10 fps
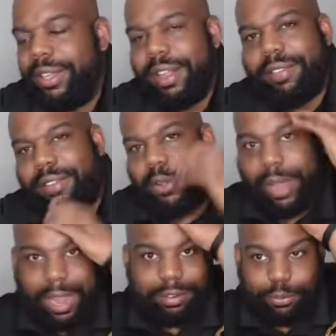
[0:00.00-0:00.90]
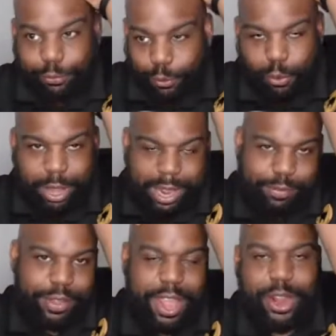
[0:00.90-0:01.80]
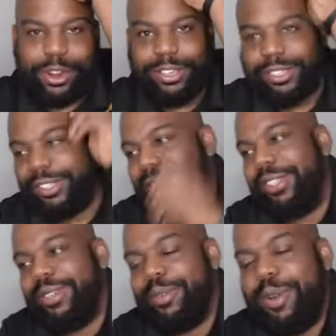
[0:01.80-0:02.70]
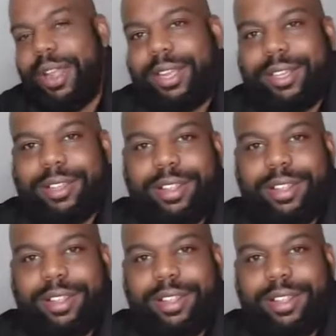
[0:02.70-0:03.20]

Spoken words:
that still has his full head of hair, right?